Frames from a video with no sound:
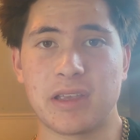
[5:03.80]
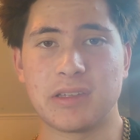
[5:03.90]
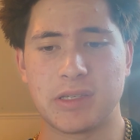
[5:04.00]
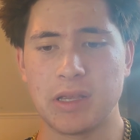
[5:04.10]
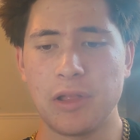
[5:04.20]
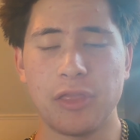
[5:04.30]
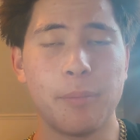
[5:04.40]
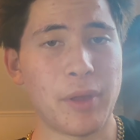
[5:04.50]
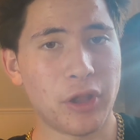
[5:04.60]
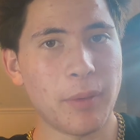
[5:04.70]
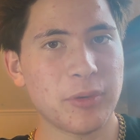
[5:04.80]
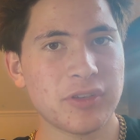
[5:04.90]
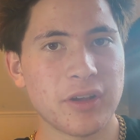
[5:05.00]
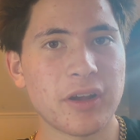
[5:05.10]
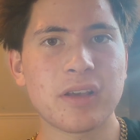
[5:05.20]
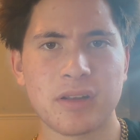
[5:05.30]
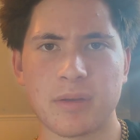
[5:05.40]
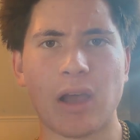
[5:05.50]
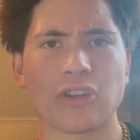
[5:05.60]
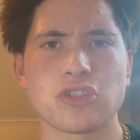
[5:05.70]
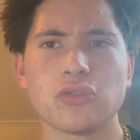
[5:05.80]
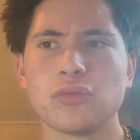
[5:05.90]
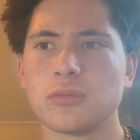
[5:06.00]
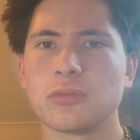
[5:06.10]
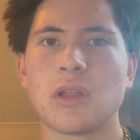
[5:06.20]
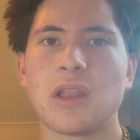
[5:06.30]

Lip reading: because the build up was good and it got you